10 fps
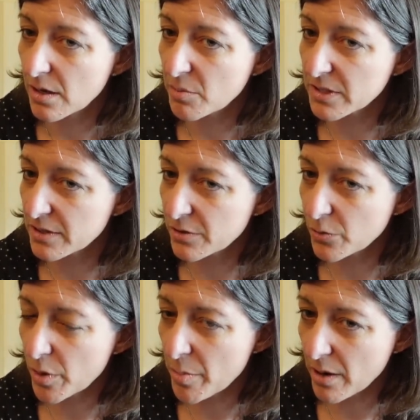Because under the
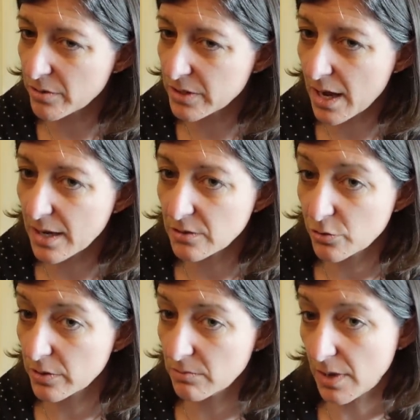War Powers Act,
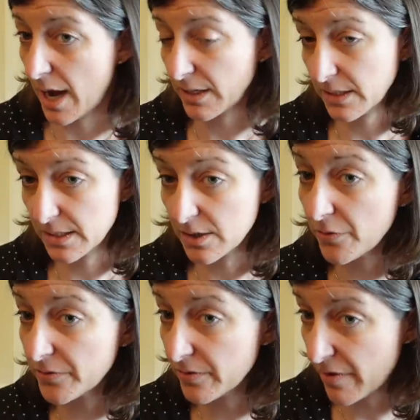you can act in
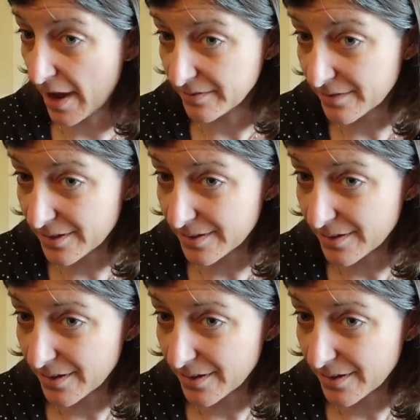self-defense,